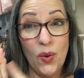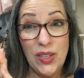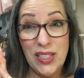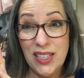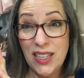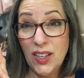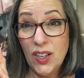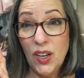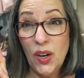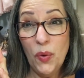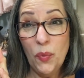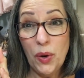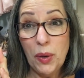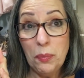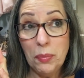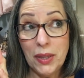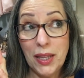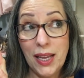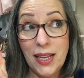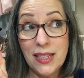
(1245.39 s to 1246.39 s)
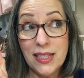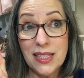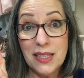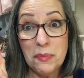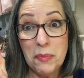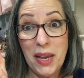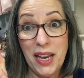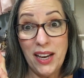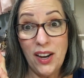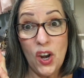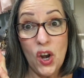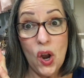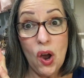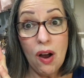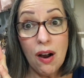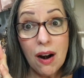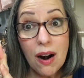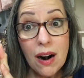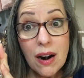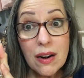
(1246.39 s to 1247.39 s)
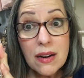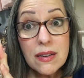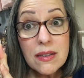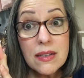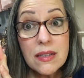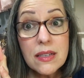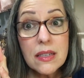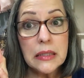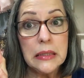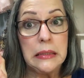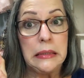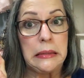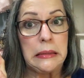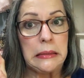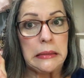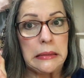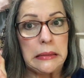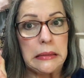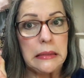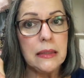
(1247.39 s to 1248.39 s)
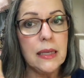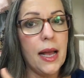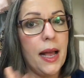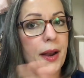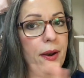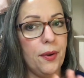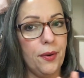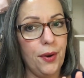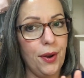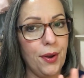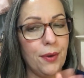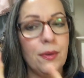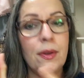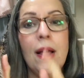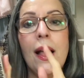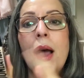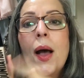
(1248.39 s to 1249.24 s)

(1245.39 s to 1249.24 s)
Is it going to replace my NARS? Ooh, I don't know.